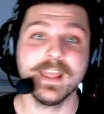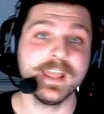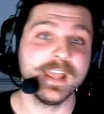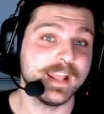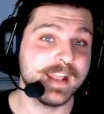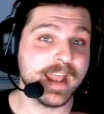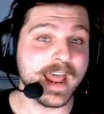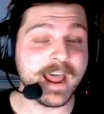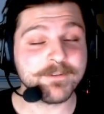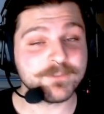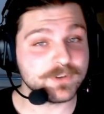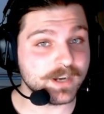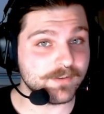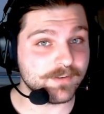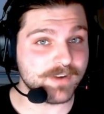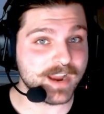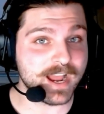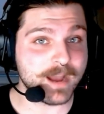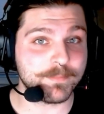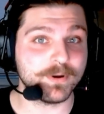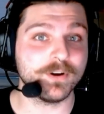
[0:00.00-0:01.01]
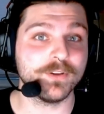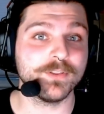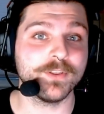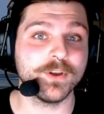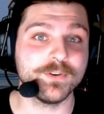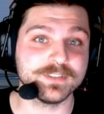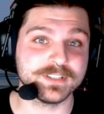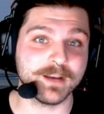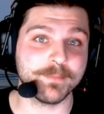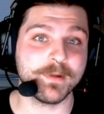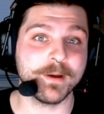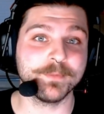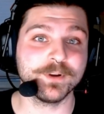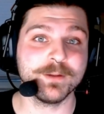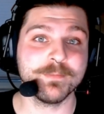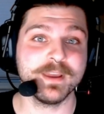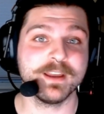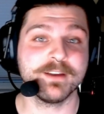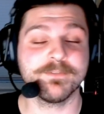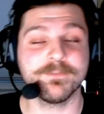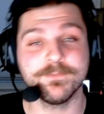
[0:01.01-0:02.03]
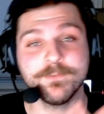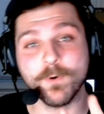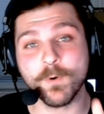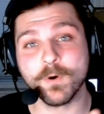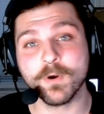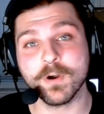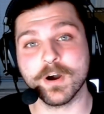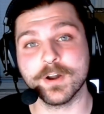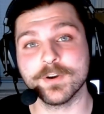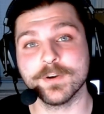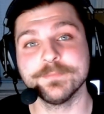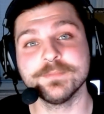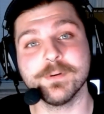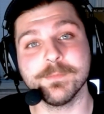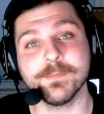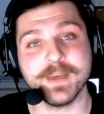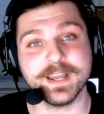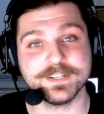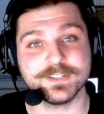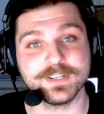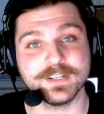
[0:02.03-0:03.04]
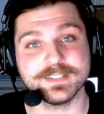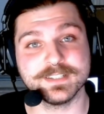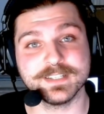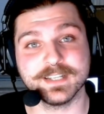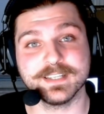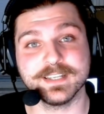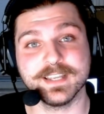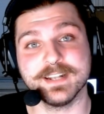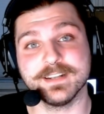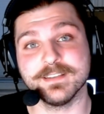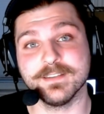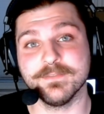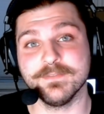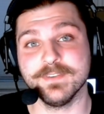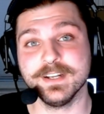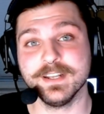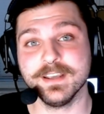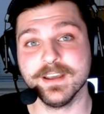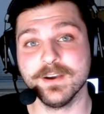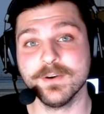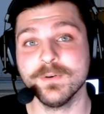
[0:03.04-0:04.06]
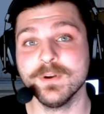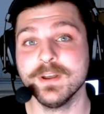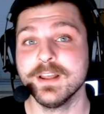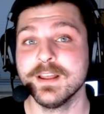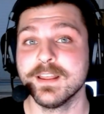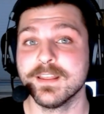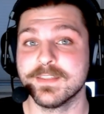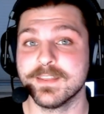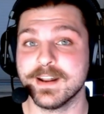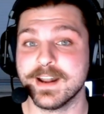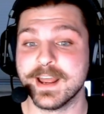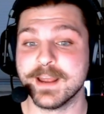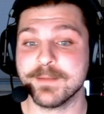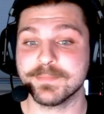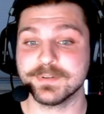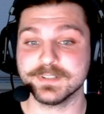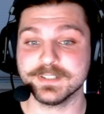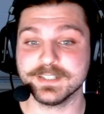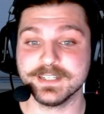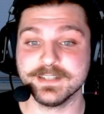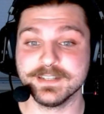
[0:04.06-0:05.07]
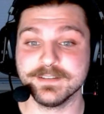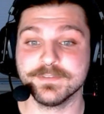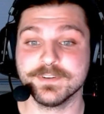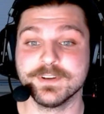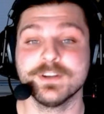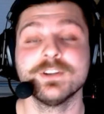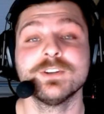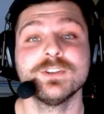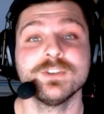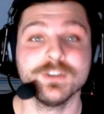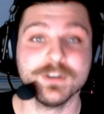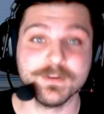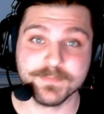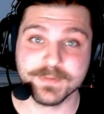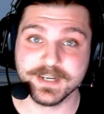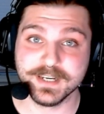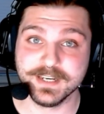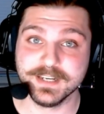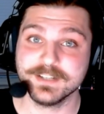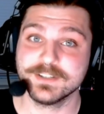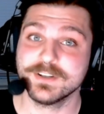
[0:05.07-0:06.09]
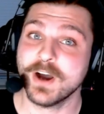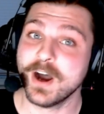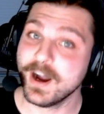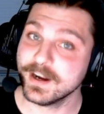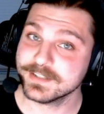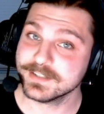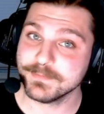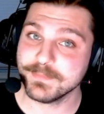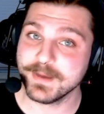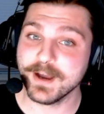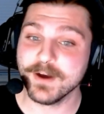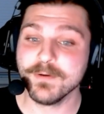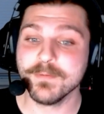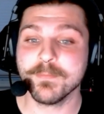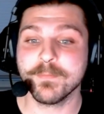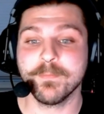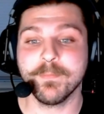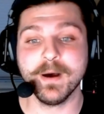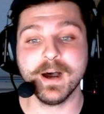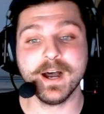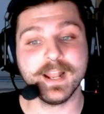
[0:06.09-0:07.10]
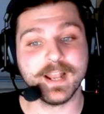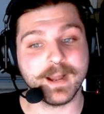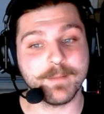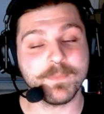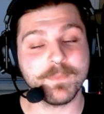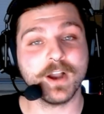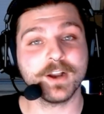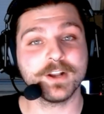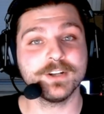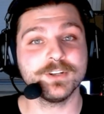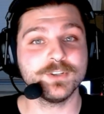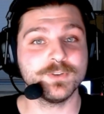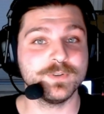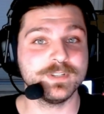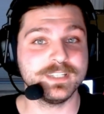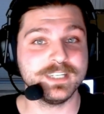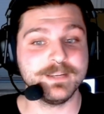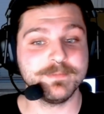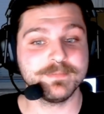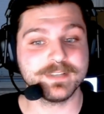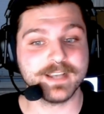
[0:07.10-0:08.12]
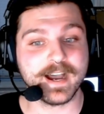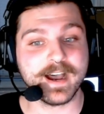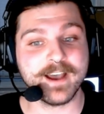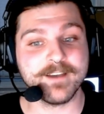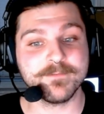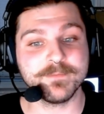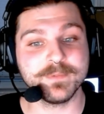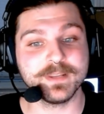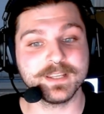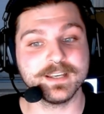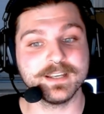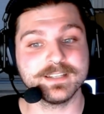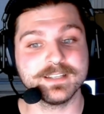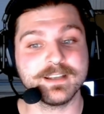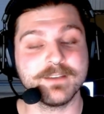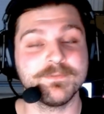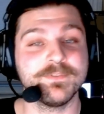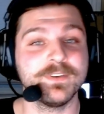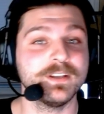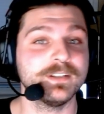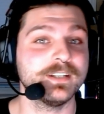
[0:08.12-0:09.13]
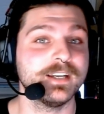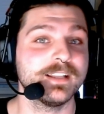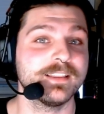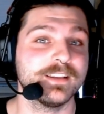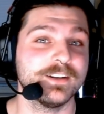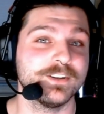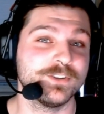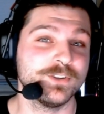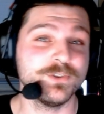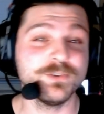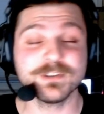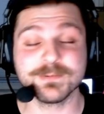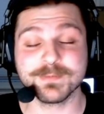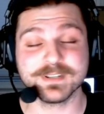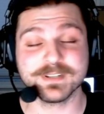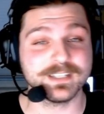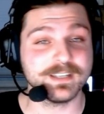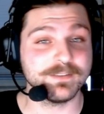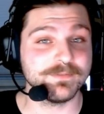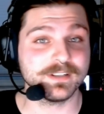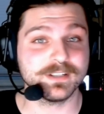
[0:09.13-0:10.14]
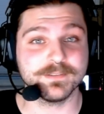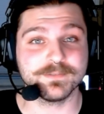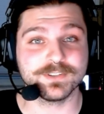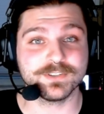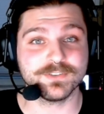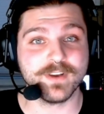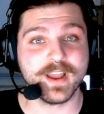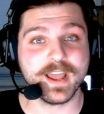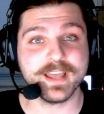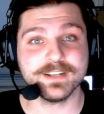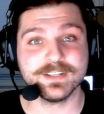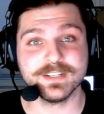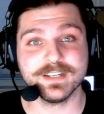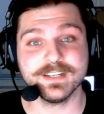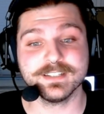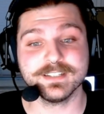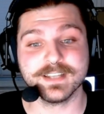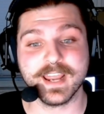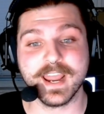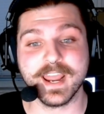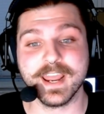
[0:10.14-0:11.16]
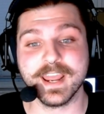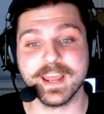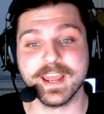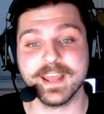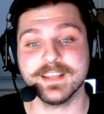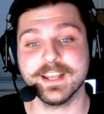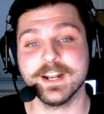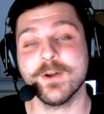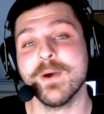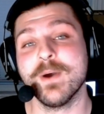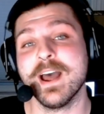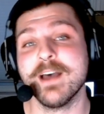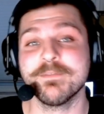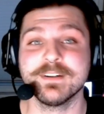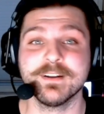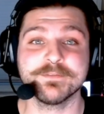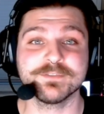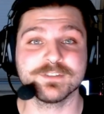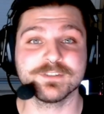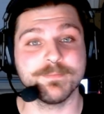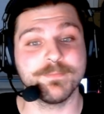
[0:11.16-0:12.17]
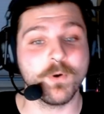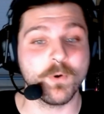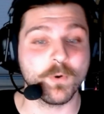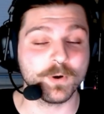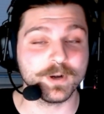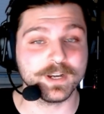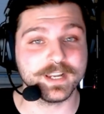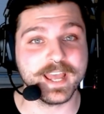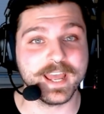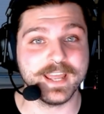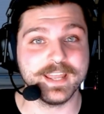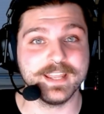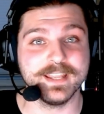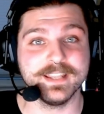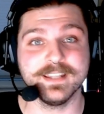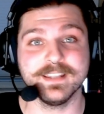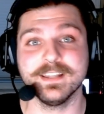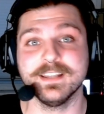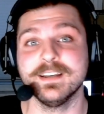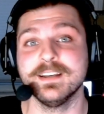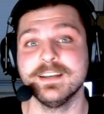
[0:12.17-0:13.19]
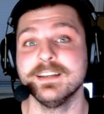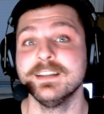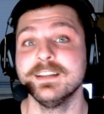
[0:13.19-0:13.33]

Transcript: And after I wrap all those up, I'm going to make 4 honorable mentions at the end of the video that I believe should be talked about, but I'm not going to do a deep dive because I feel like they're too specific of strategies and they don't have enough support yet in the